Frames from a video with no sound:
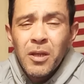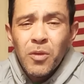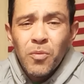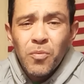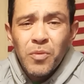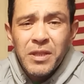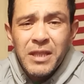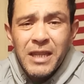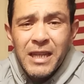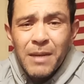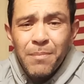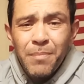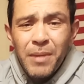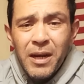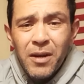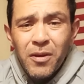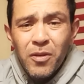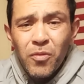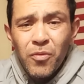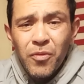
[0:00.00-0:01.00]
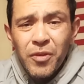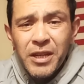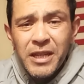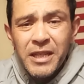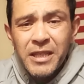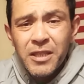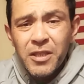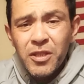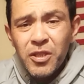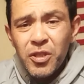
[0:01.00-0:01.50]
we think about
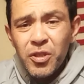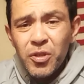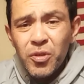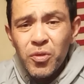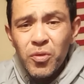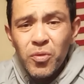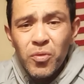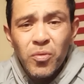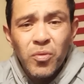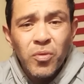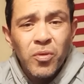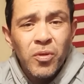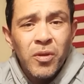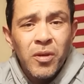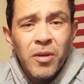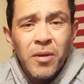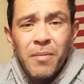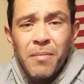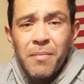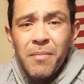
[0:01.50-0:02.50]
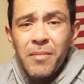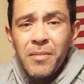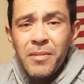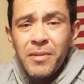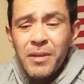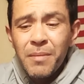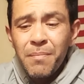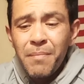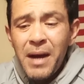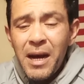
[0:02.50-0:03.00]
going to
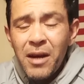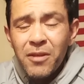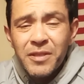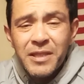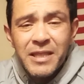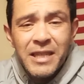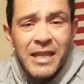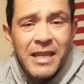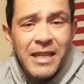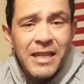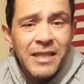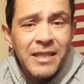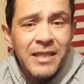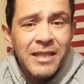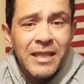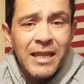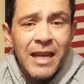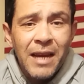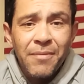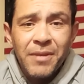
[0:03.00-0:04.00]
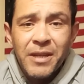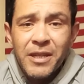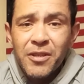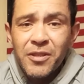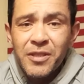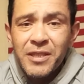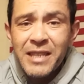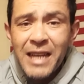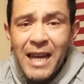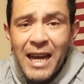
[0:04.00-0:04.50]
the mountains, having a
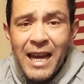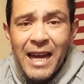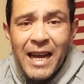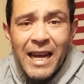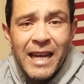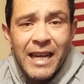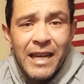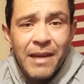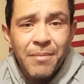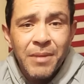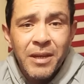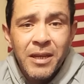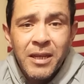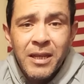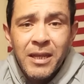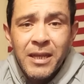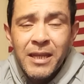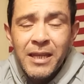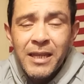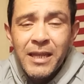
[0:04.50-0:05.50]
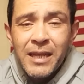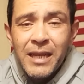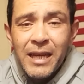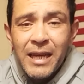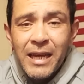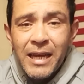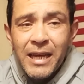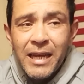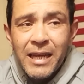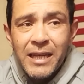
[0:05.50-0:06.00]
good time,
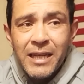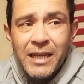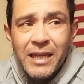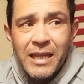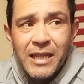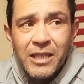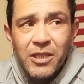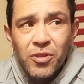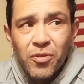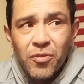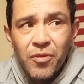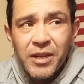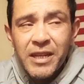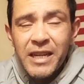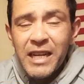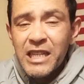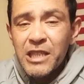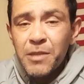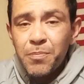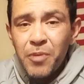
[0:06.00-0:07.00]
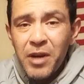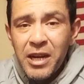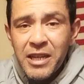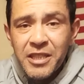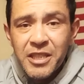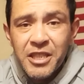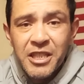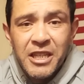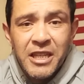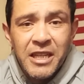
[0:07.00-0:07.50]
and enjoying
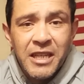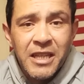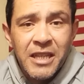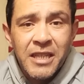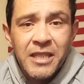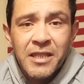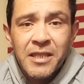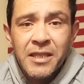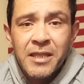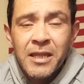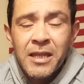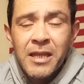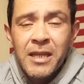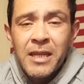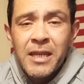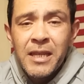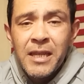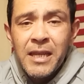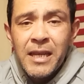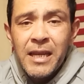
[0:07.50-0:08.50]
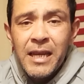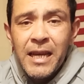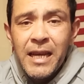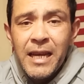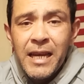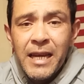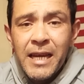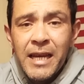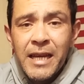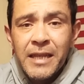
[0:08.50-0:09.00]
expressions
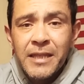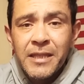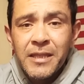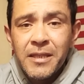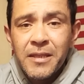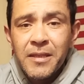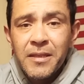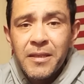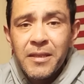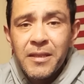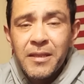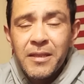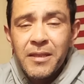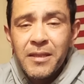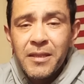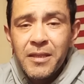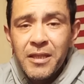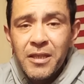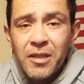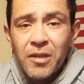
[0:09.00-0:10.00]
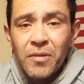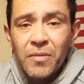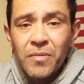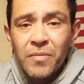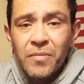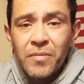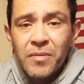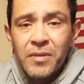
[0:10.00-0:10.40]
and you know